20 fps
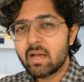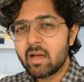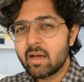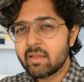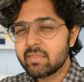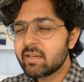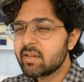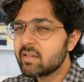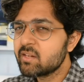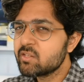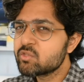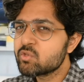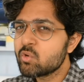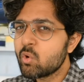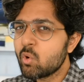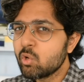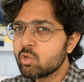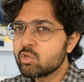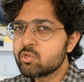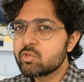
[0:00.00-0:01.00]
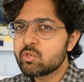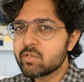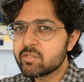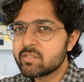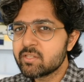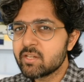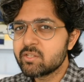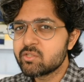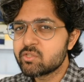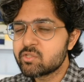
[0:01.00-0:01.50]
I think it is also
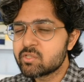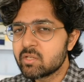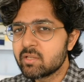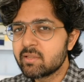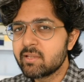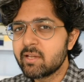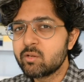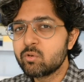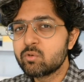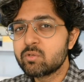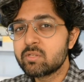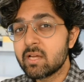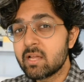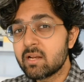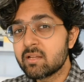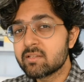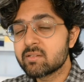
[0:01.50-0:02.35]
essential that you tell